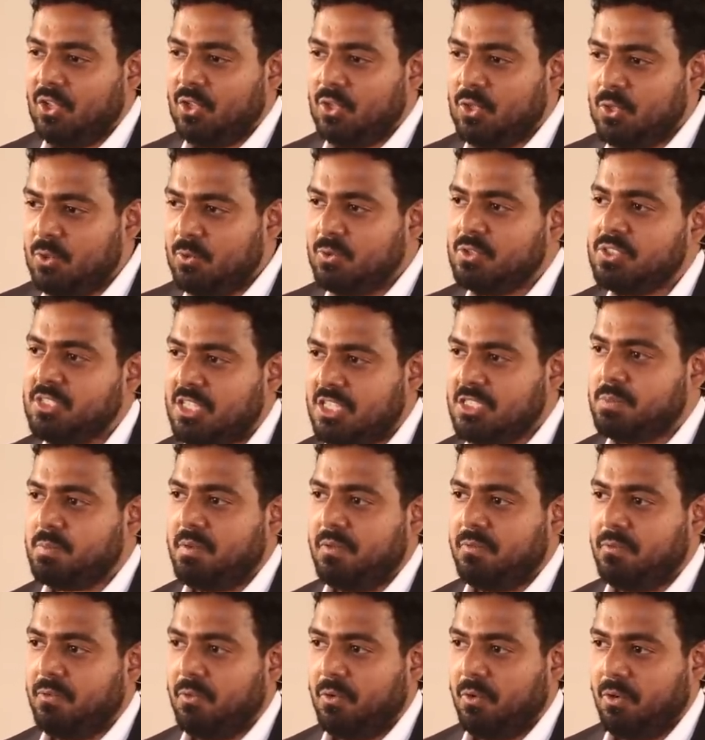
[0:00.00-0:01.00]
used this
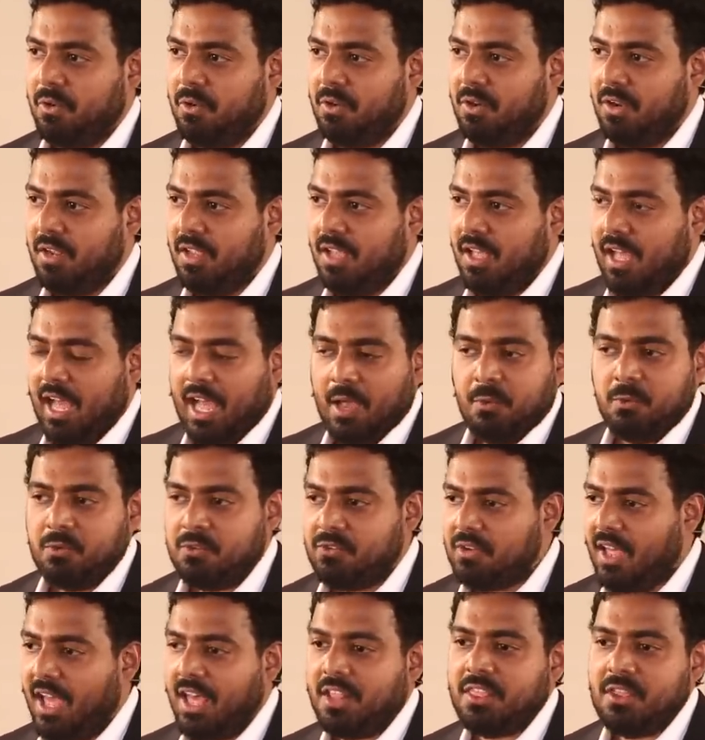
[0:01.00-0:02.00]
before. I
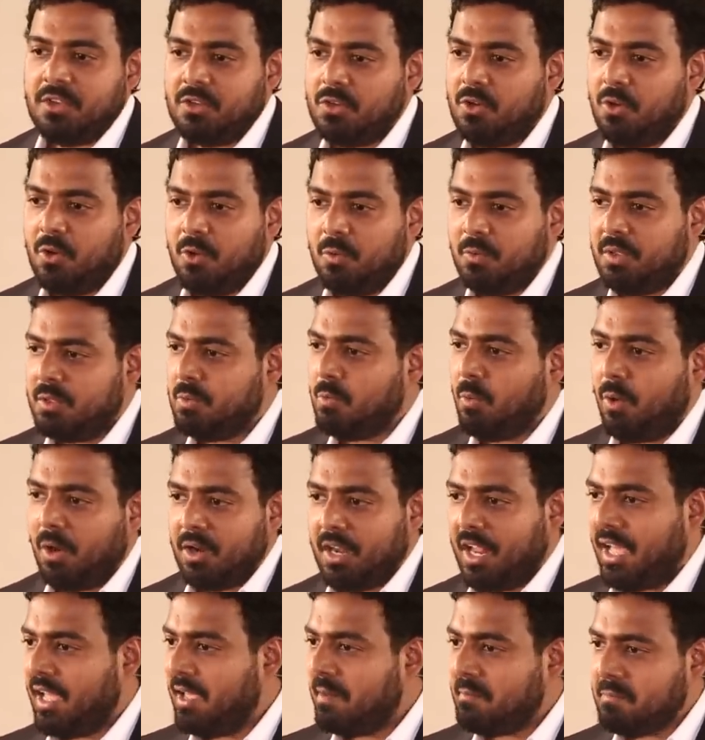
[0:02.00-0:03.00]
would rather go with
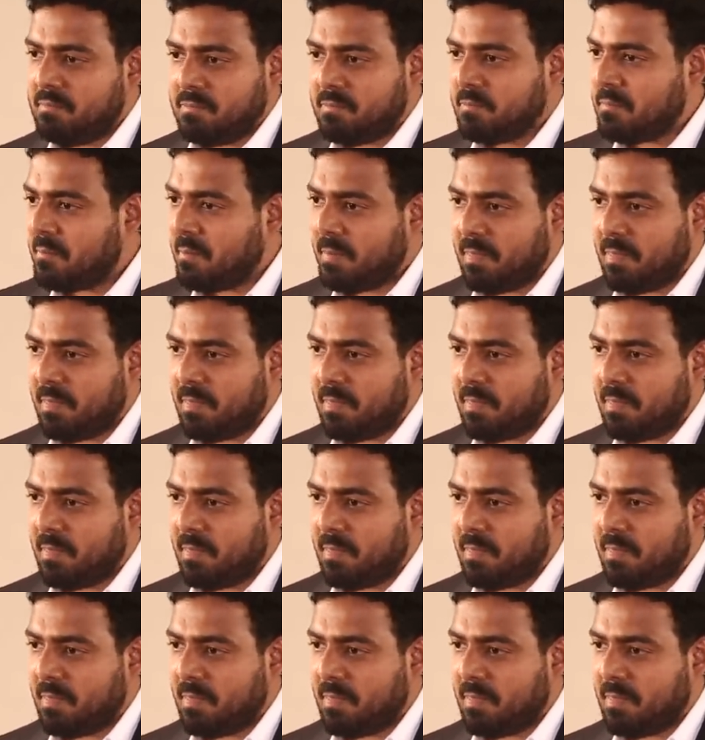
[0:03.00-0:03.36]
what I've